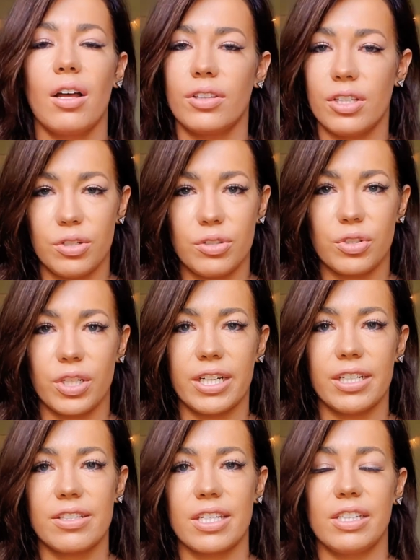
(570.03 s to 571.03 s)
the
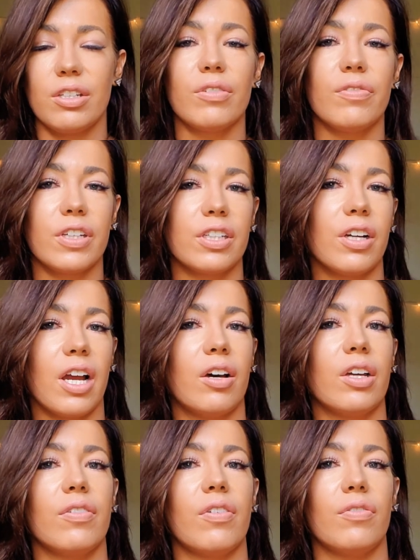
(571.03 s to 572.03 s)
nutrients, and you can figure
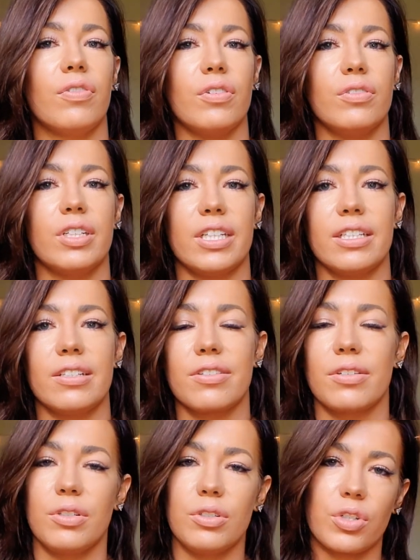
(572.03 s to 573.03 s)
out if a food
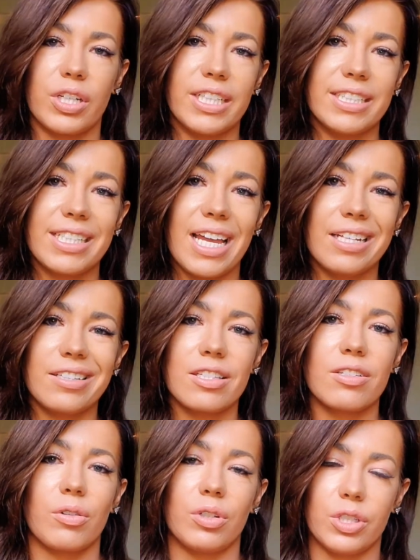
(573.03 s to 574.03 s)
is nutrient dense
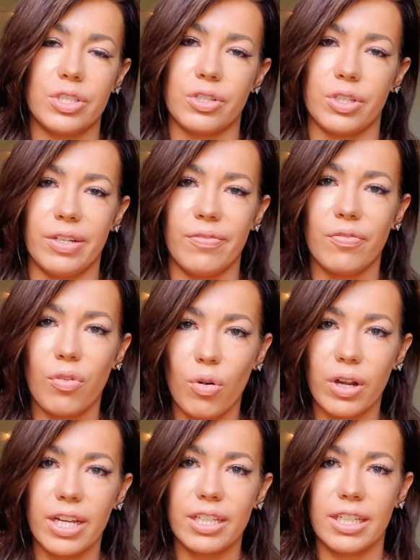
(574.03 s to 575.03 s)
or nutrient
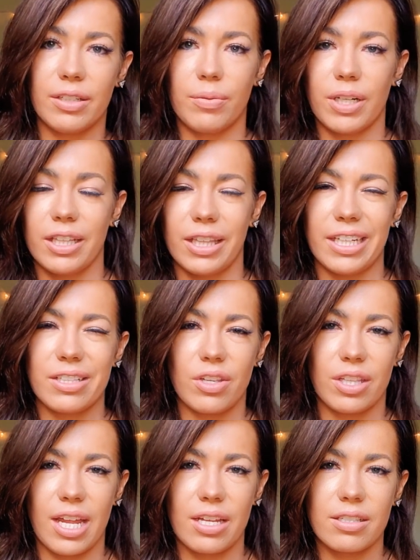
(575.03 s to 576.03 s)
void and where it lands
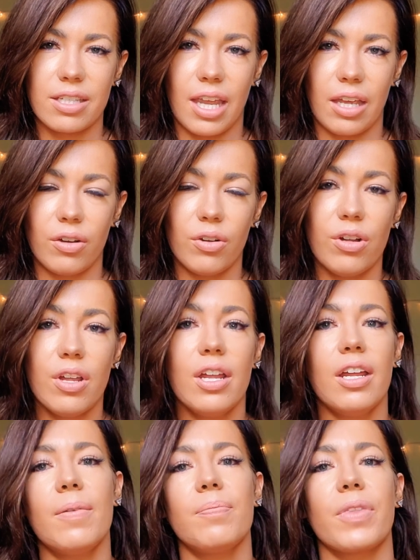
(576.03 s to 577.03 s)
on that scale.
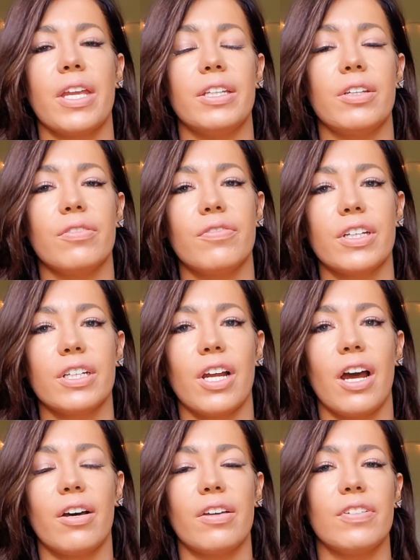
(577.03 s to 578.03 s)
And you can figure
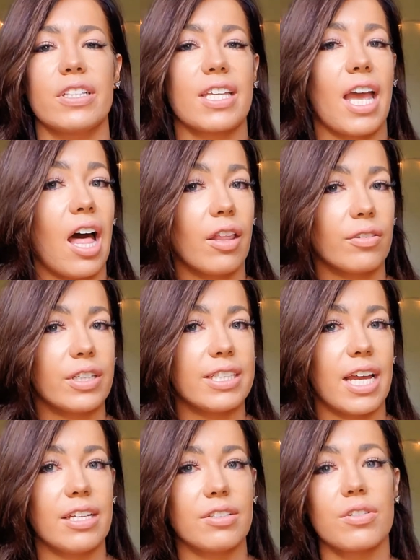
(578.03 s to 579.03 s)
out if it's calorie
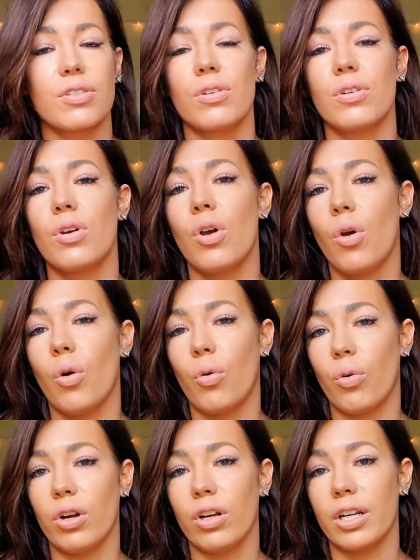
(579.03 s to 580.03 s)
dense
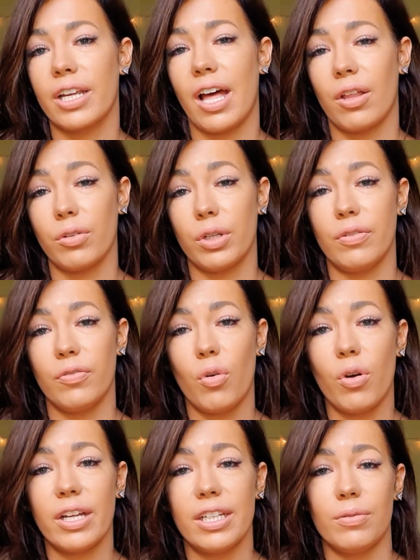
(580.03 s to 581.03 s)
or calorie
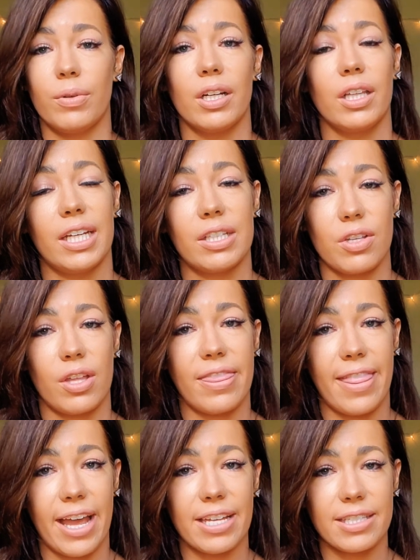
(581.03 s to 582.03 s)
void and where it lands on
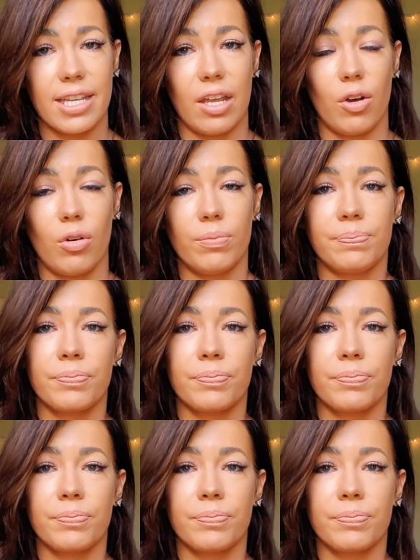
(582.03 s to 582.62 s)
that scale.